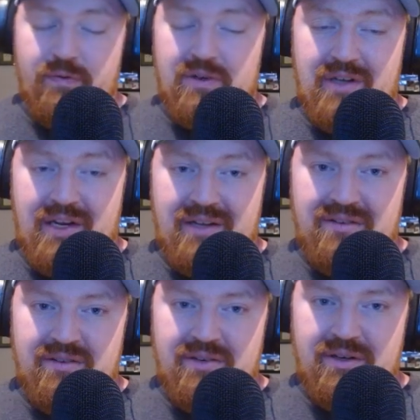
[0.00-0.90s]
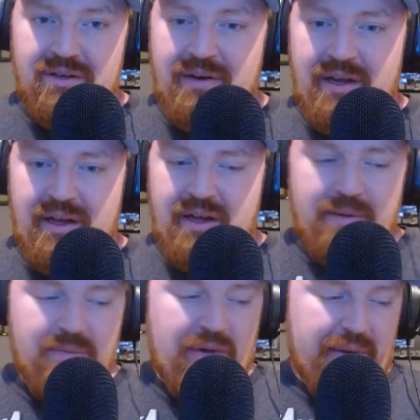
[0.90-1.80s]
for the Titans this year.
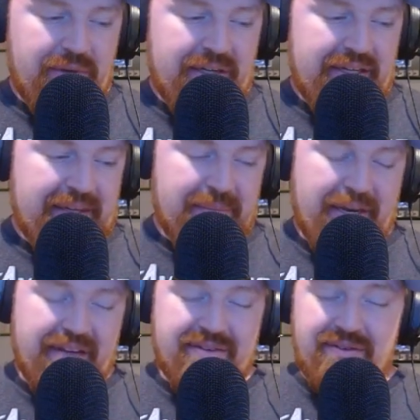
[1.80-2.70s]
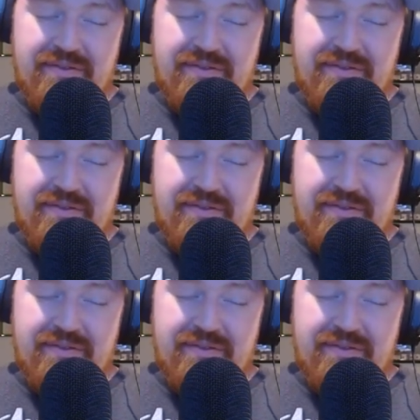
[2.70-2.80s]
Probably at best